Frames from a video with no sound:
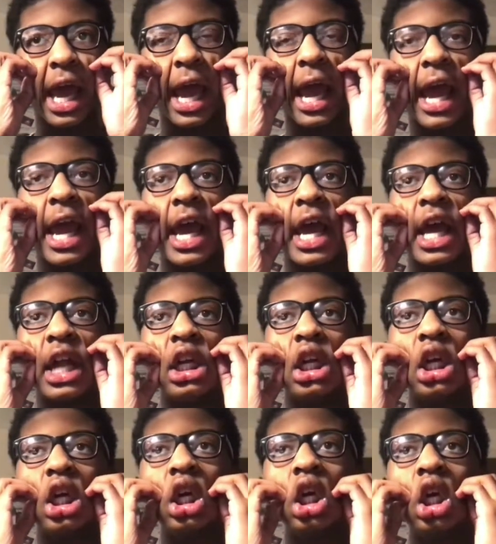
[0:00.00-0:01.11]

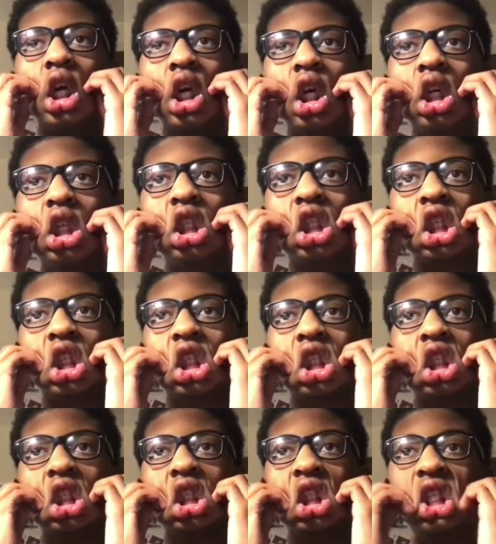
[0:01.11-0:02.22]
and just
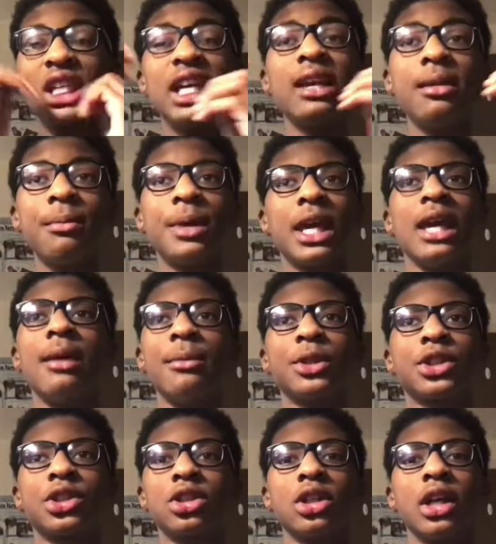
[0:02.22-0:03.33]
team
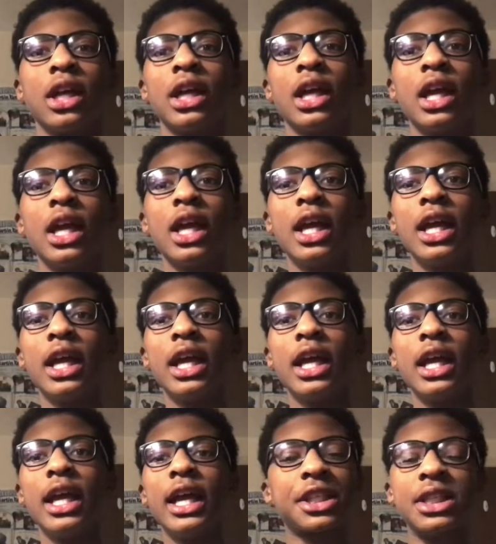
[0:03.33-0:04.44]
chemistry,
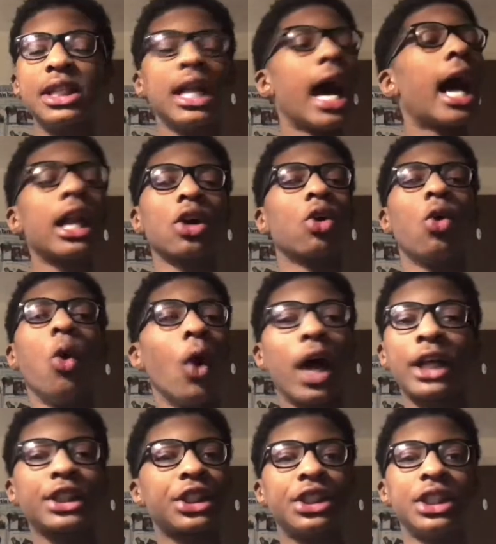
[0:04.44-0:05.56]
it's not a
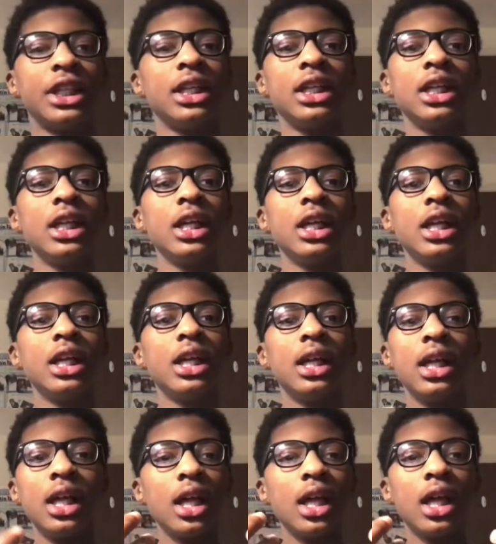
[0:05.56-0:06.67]
question
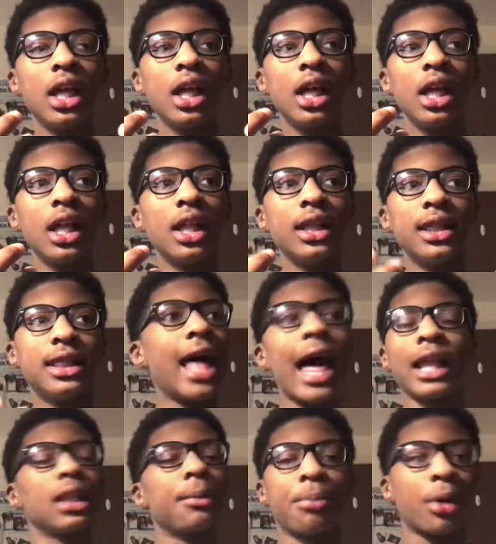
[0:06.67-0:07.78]

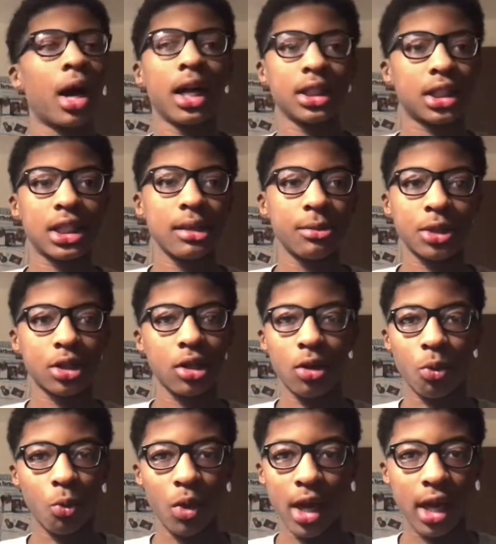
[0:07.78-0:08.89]
that LeBron's team is going
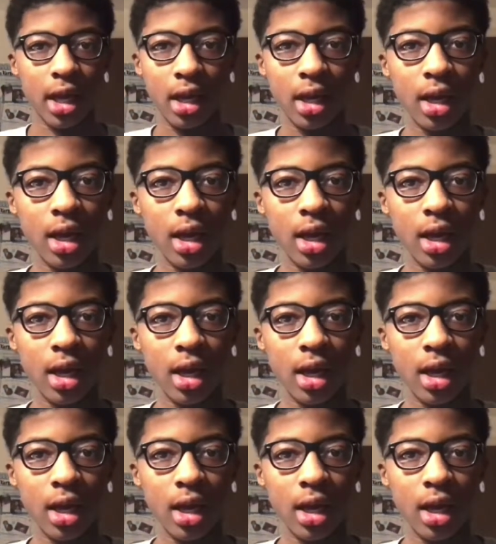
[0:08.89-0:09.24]
to win.